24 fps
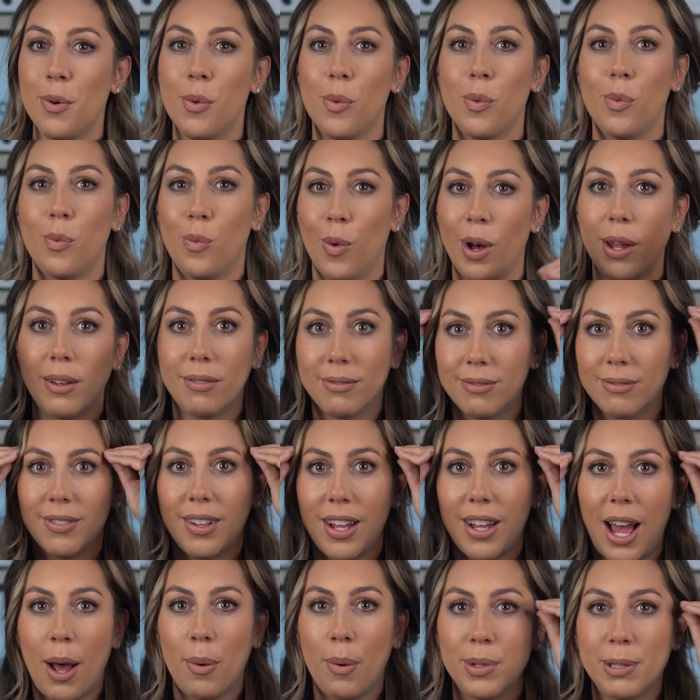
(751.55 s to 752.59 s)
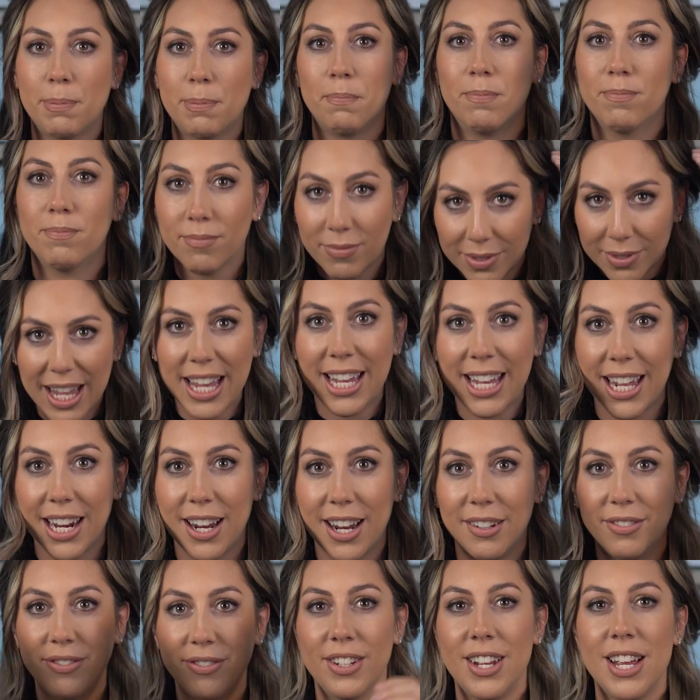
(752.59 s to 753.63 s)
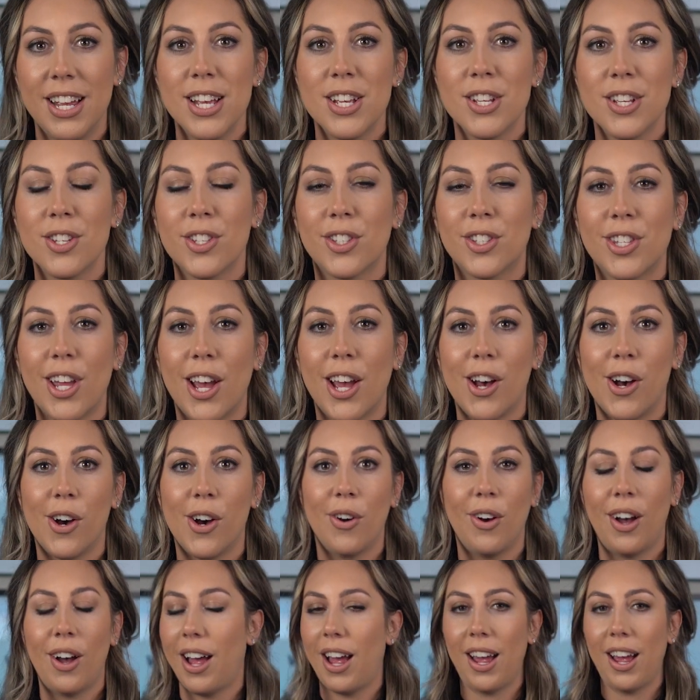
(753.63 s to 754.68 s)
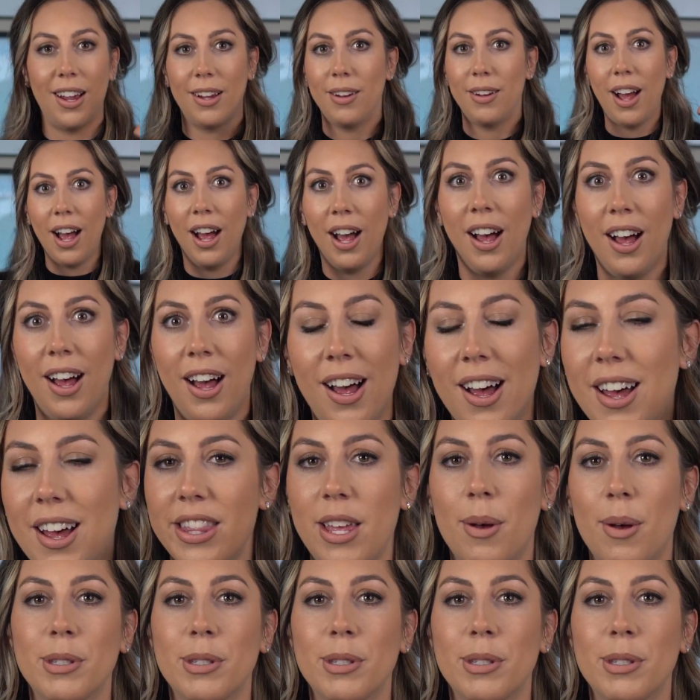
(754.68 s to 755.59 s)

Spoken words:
what I was thinking of. So, that